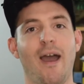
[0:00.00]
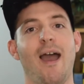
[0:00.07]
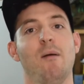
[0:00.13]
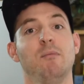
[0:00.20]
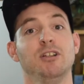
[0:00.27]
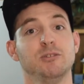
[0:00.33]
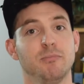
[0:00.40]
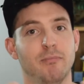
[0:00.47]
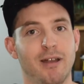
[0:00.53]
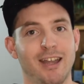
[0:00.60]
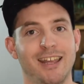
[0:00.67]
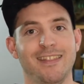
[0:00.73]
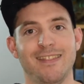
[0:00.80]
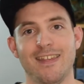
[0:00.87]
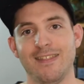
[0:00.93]
how much
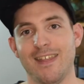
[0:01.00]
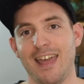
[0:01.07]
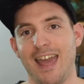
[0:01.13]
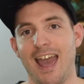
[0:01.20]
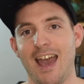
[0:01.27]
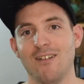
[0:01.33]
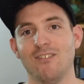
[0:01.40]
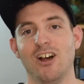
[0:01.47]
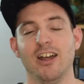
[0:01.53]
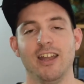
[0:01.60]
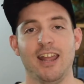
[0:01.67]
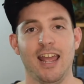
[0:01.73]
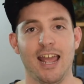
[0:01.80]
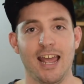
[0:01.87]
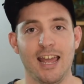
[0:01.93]
money that they have on
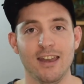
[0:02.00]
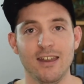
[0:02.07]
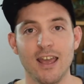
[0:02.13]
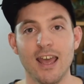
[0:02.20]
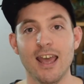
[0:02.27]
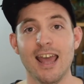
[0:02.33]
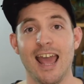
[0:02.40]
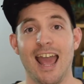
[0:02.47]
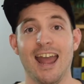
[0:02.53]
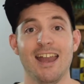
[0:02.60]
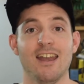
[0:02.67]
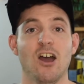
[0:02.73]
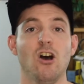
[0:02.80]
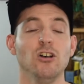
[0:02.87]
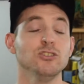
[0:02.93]
hand
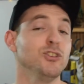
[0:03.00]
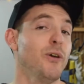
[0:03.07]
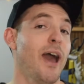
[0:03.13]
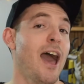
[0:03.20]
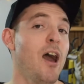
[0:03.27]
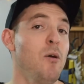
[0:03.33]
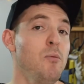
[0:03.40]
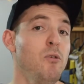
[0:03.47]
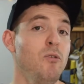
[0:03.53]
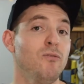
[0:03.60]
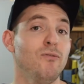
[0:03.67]
and also how